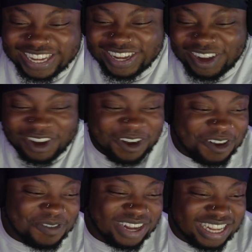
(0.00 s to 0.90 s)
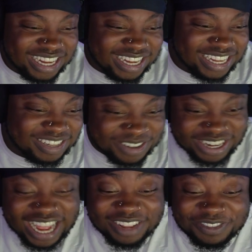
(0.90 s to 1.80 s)
Oh, my God, bro.
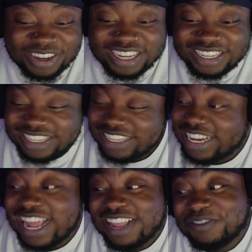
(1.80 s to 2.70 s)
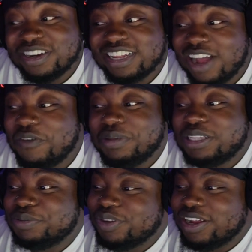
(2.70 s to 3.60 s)
That's funny. That's funny. I would be
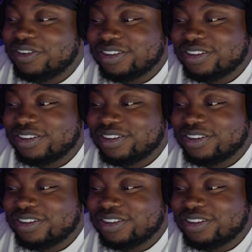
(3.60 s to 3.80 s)
spooked out.